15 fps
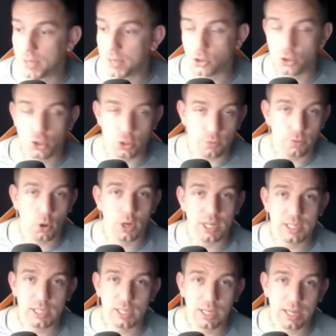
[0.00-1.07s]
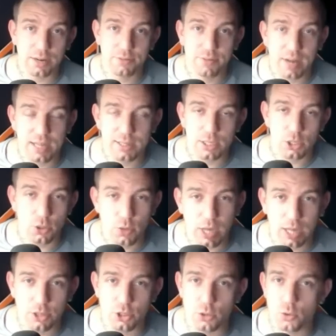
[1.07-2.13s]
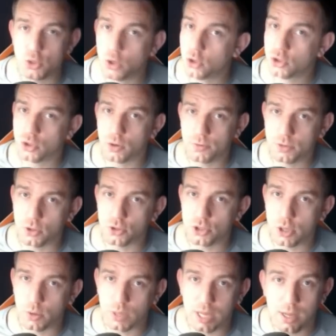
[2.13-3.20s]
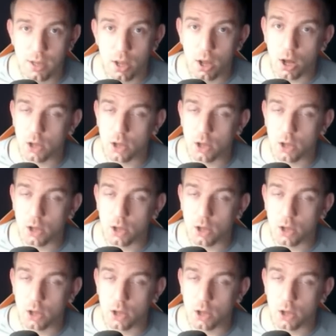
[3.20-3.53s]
because you've already clarified that you can use your SCUF controller